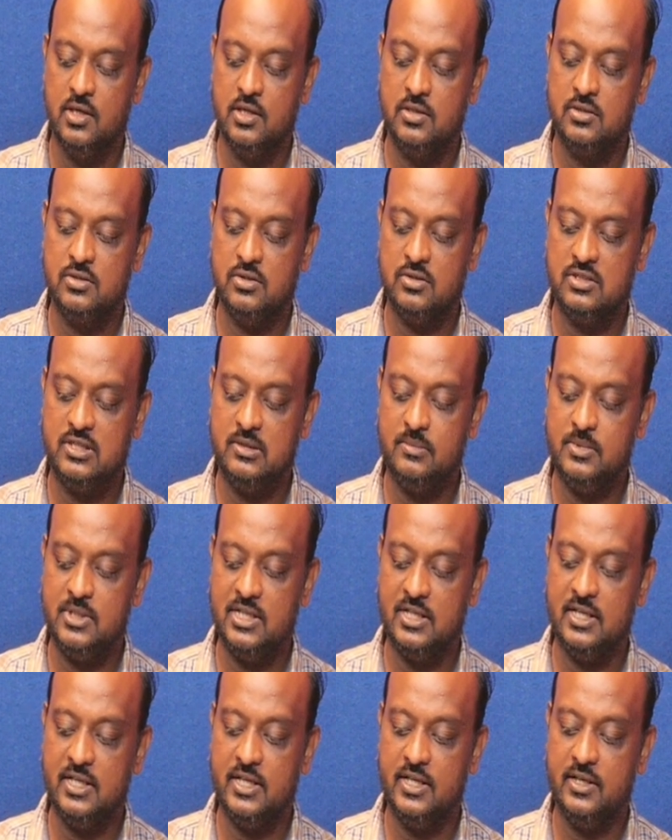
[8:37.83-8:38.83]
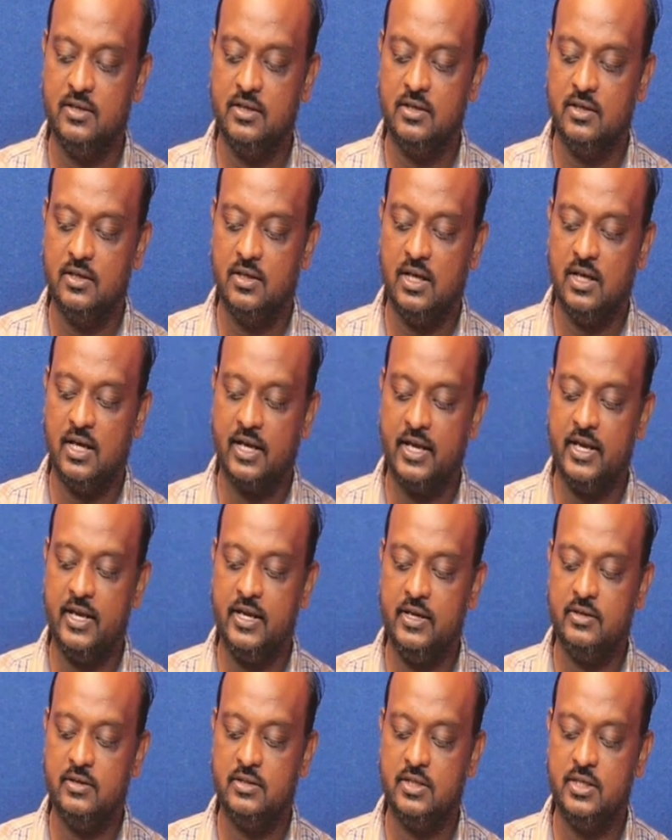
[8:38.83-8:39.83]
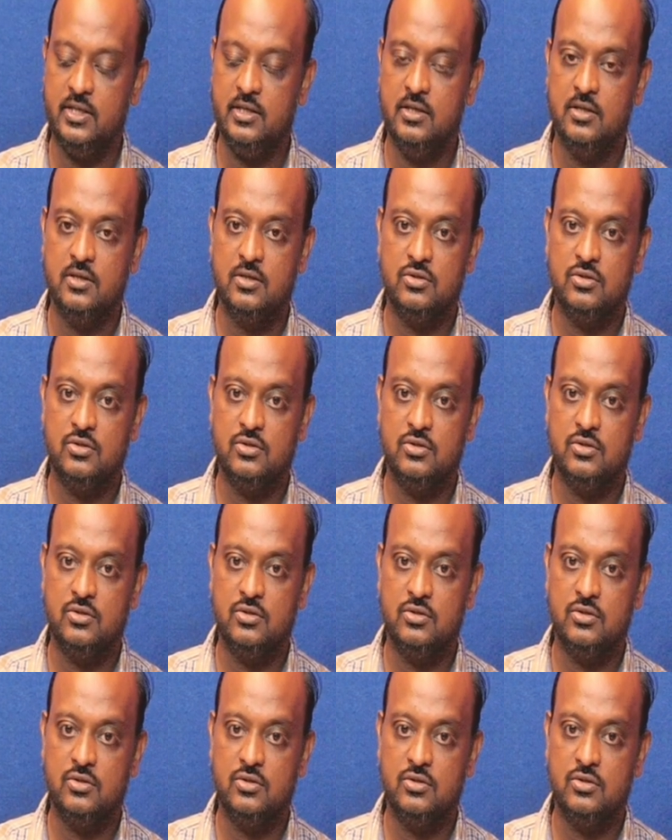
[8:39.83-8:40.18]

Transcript: So similarly, again the